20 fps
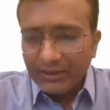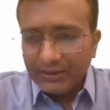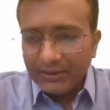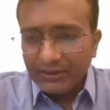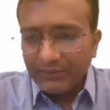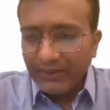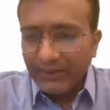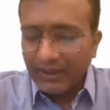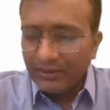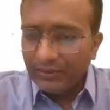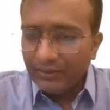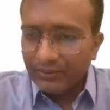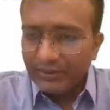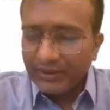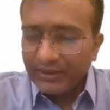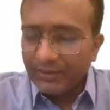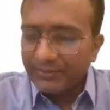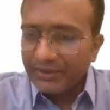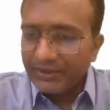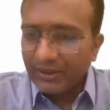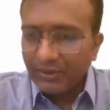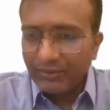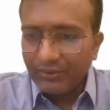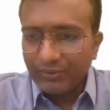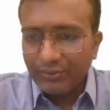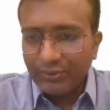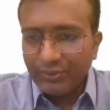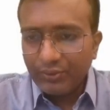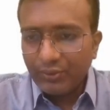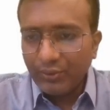The value comes
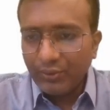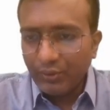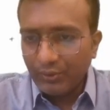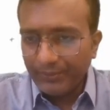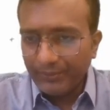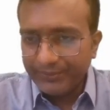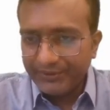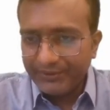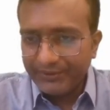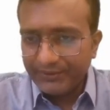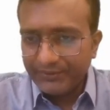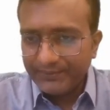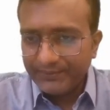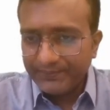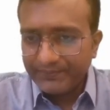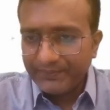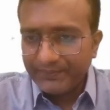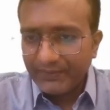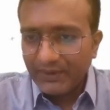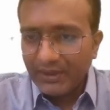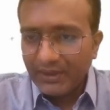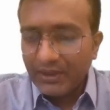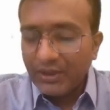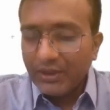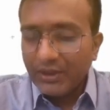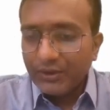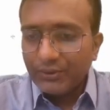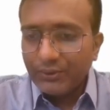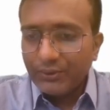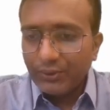around 2 ohms.
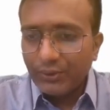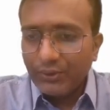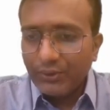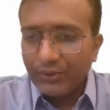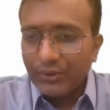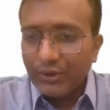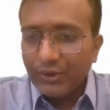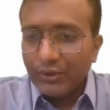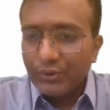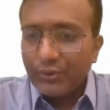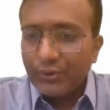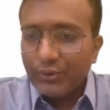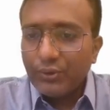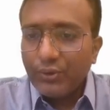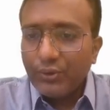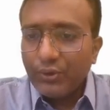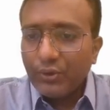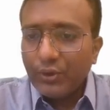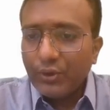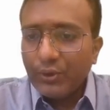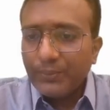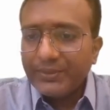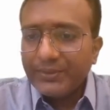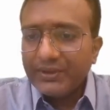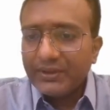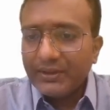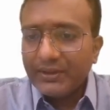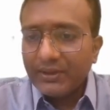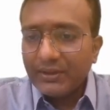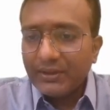So 2 ohms